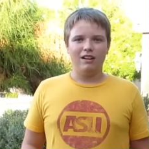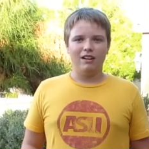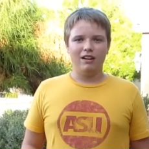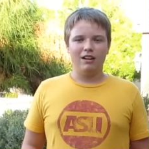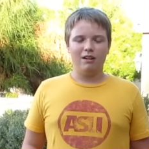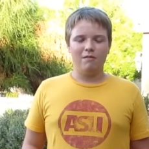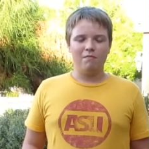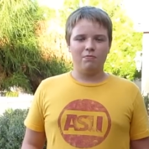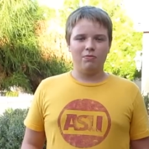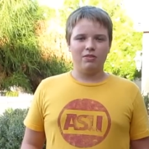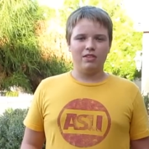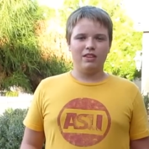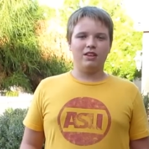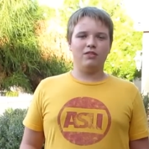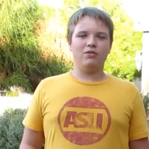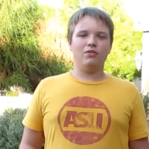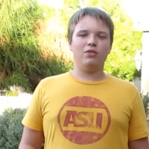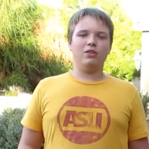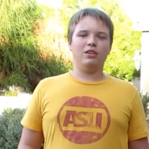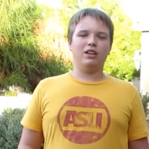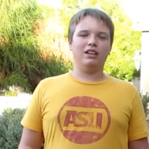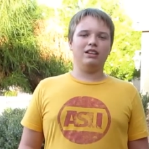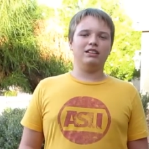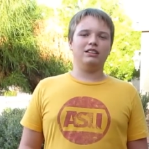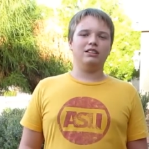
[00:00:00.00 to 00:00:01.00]
Um, if
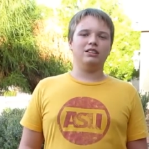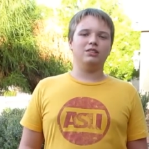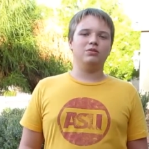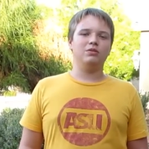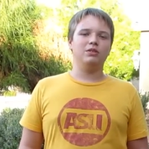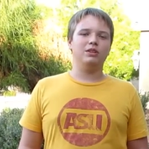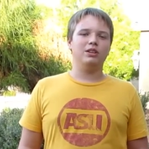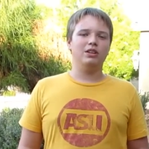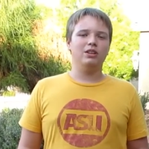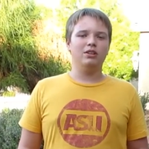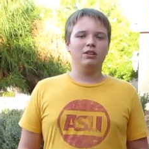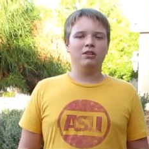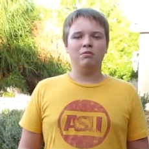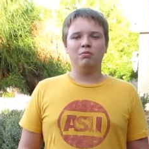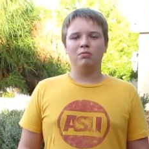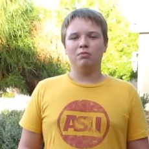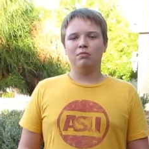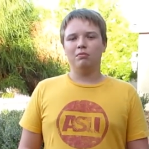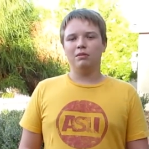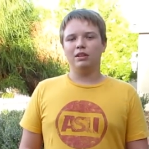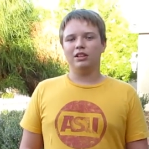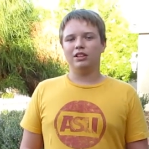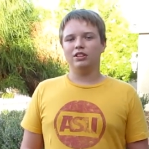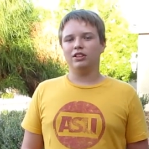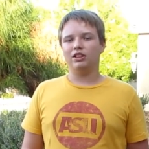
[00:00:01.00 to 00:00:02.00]
you like this video,
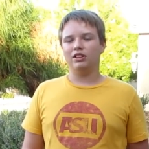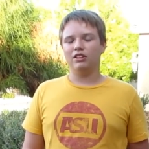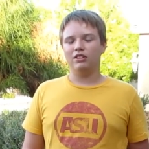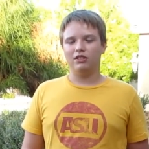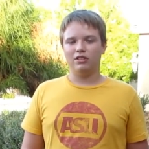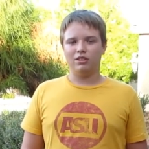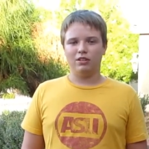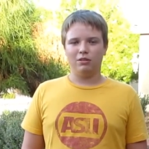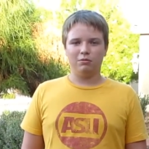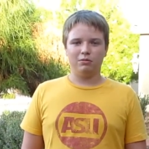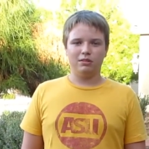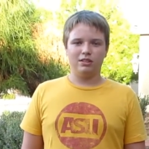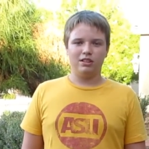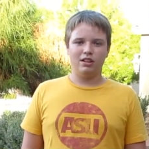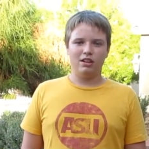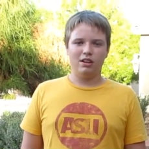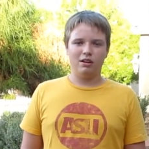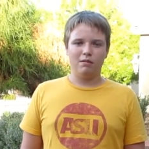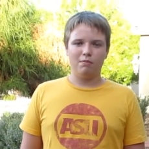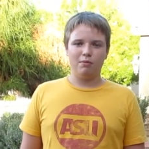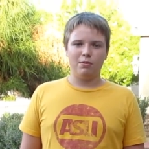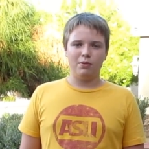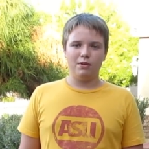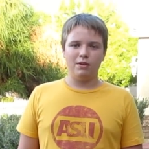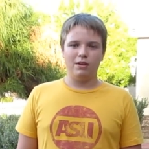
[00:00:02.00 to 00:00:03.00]
make sure you thumbs it
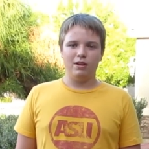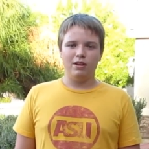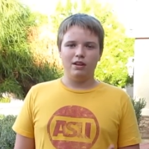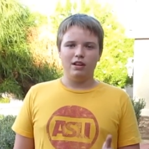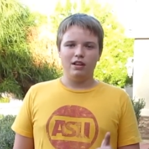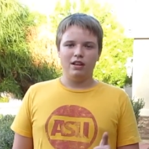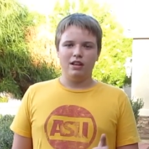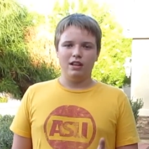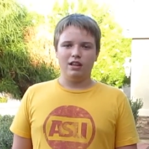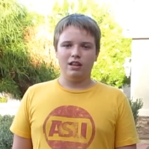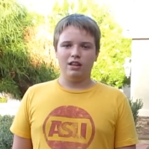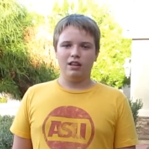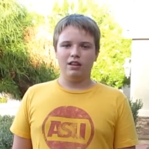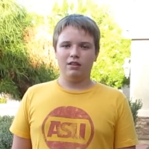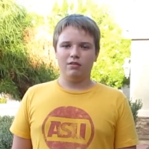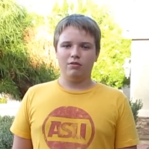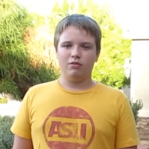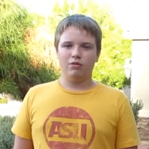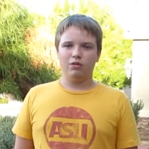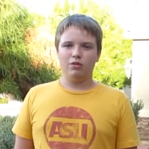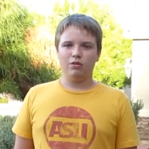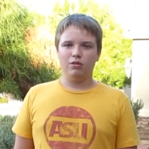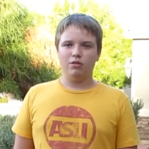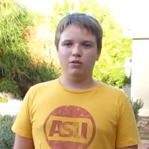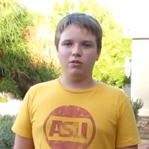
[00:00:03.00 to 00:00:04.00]
up.
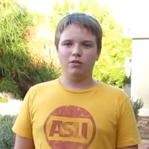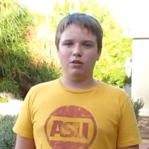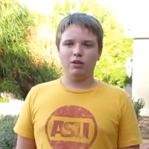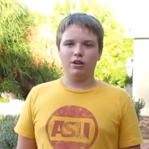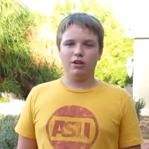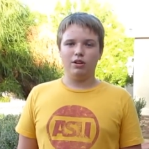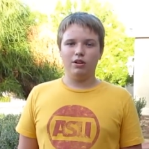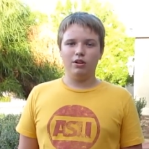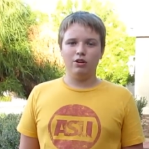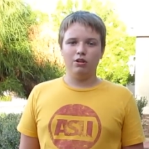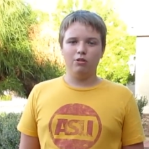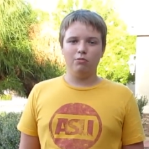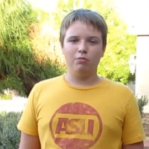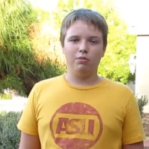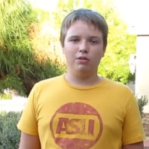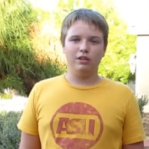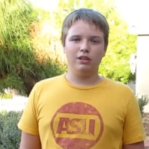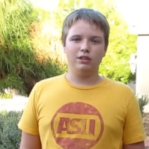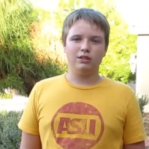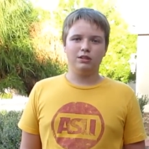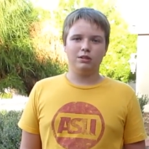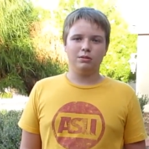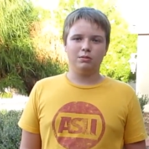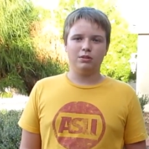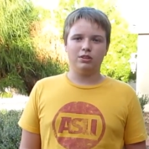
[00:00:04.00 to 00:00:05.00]
If you are new,
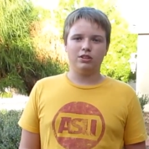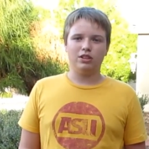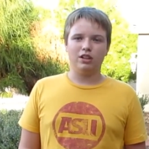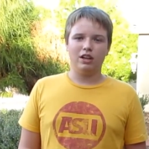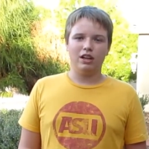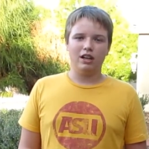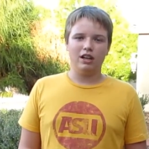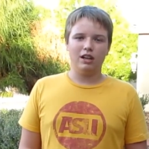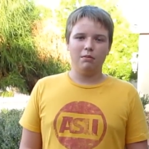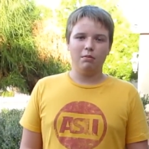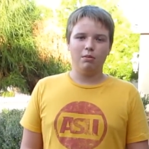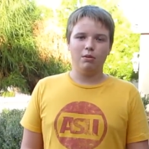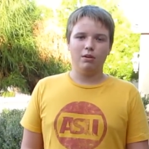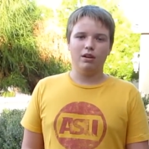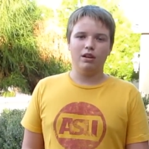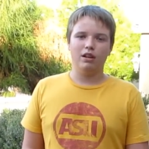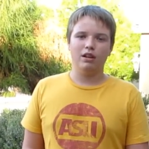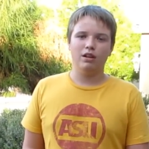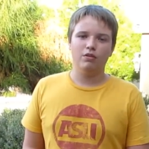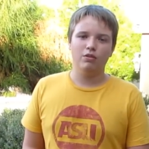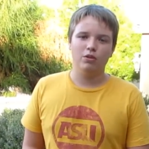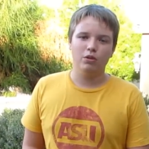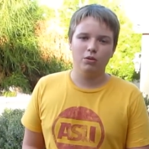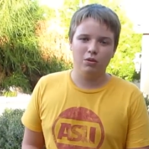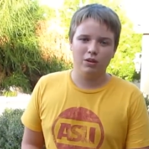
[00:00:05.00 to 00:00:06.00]
please subscribe, and
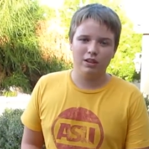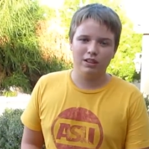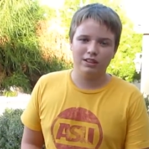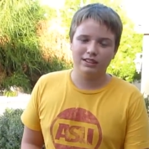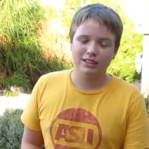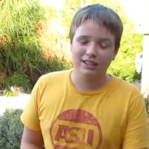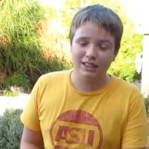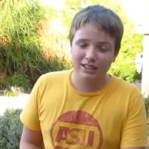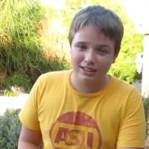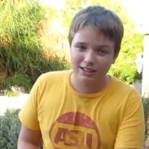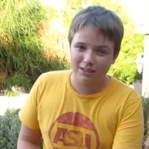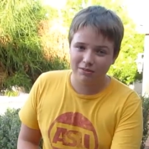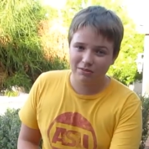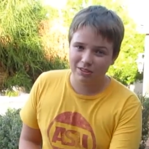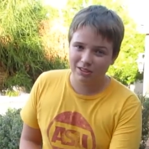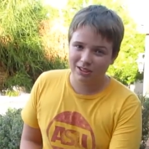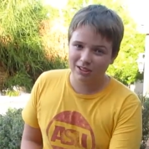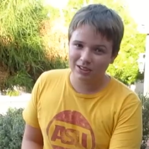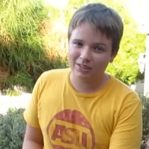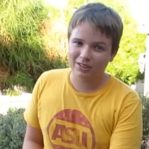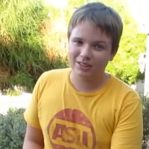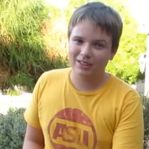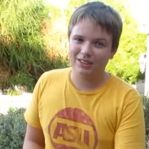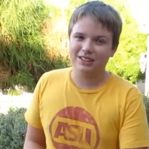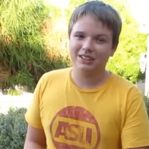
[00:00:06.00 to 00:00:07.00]
if you want to say
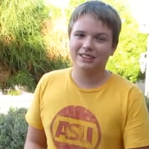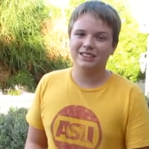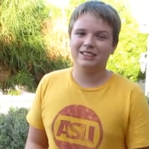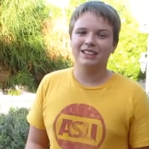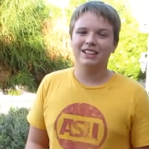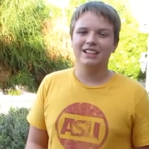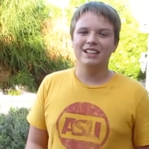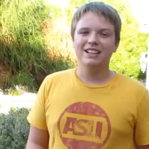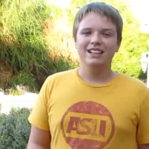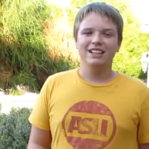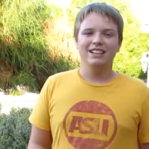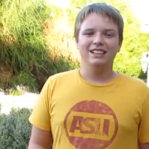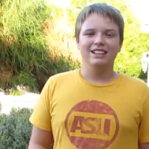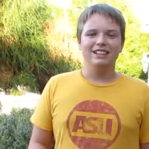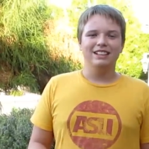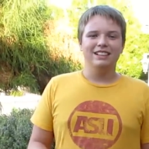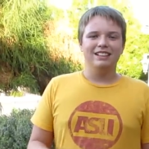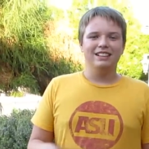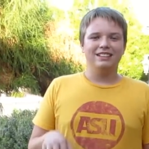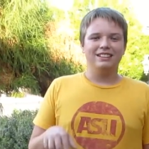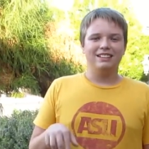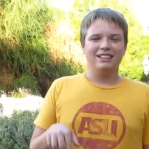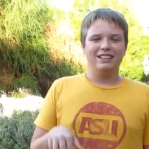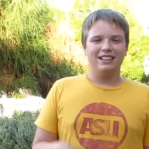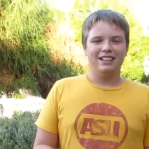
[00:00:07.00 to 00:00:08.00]
something to us,
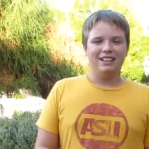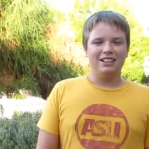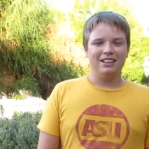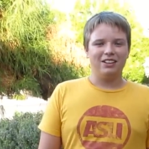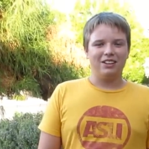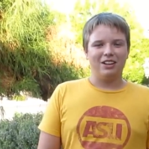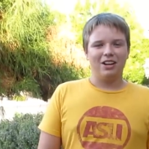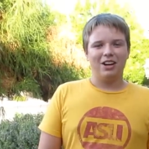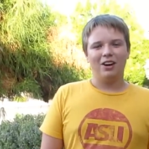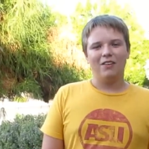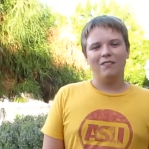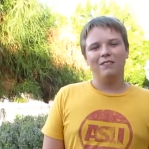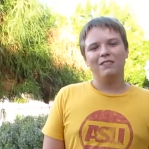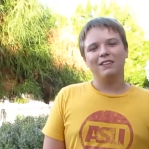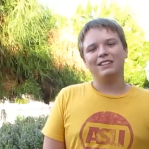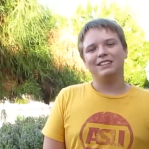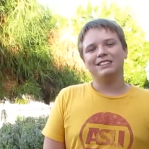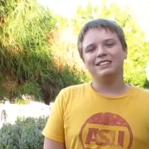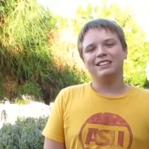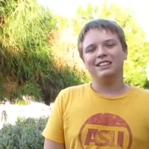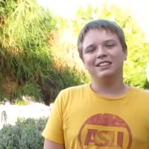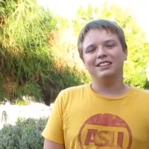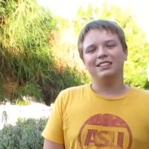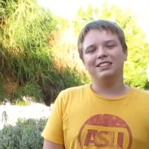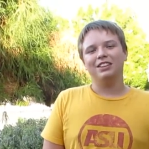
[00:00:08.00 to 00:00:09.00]
say it in the comment
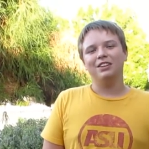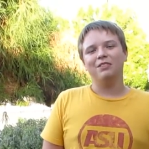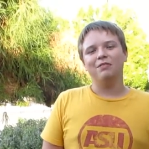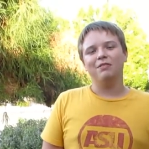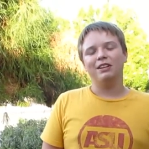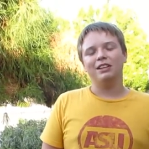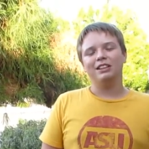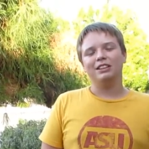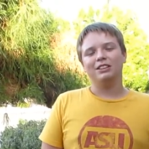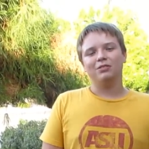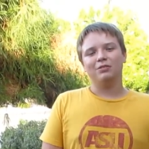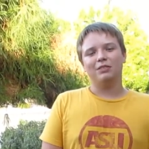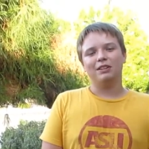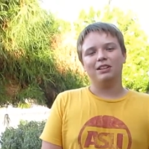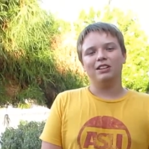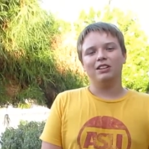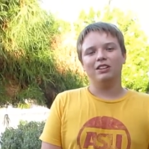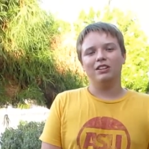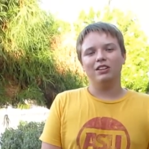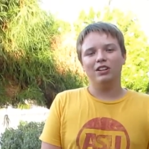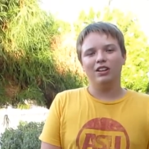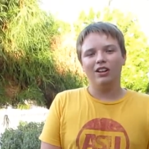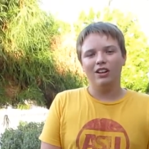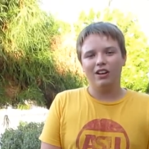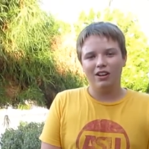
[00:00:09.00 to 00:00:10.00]
section because we
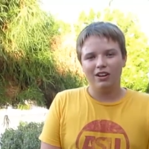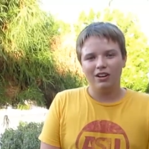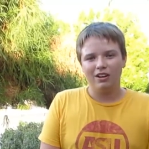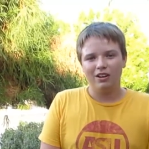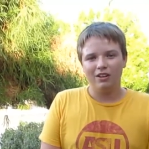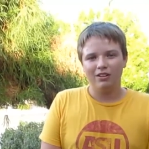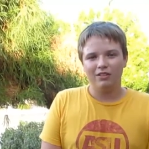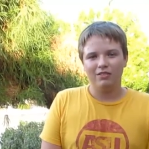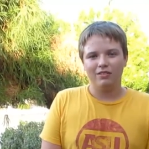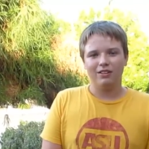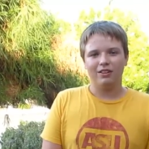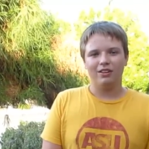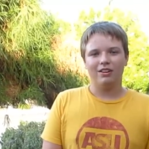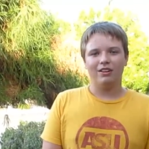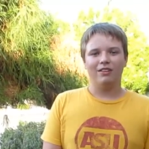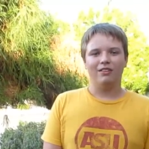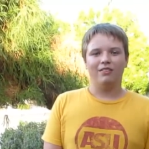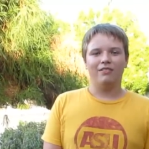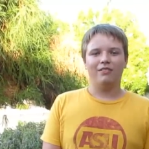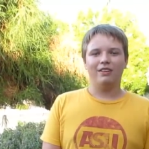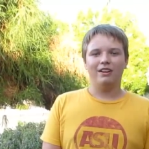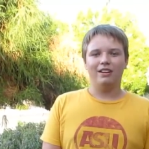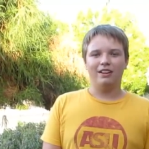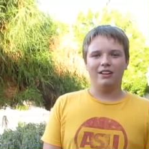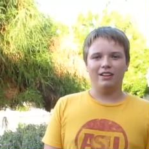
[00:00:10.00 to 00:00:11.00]
love
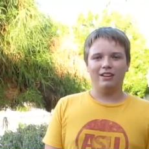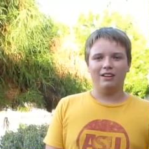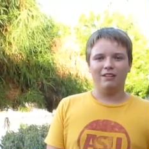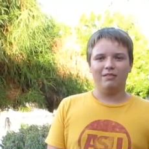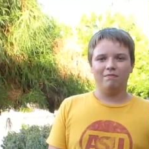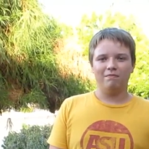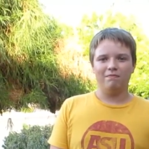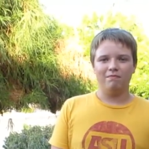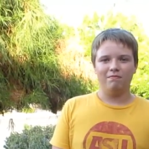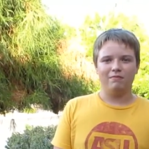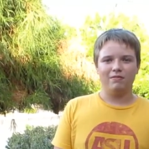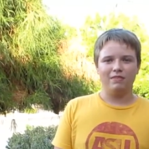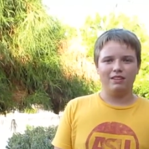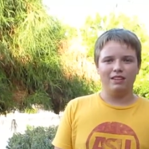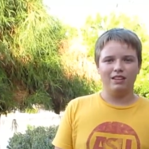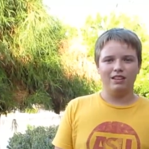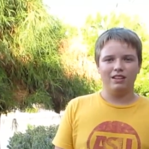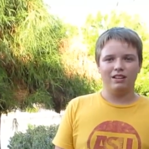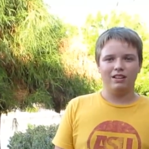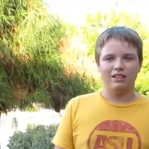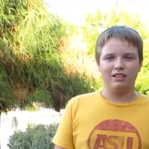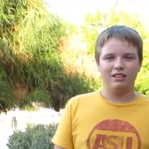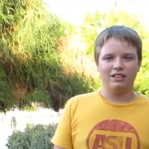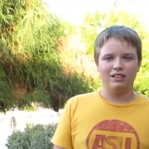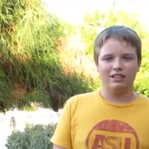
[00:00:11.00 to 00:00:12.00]
reading them in
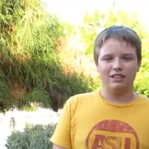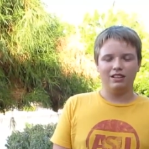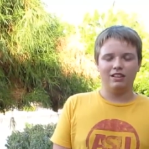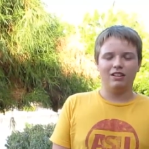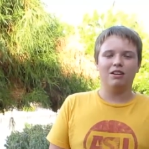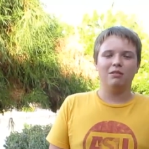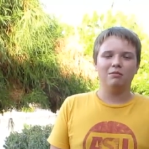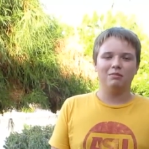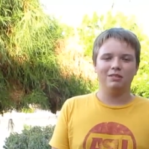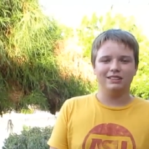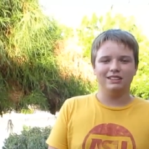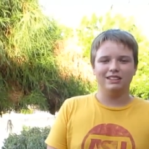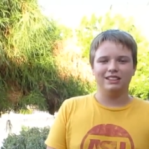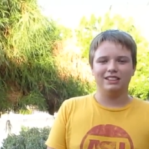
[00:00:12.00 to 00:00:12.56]
the comment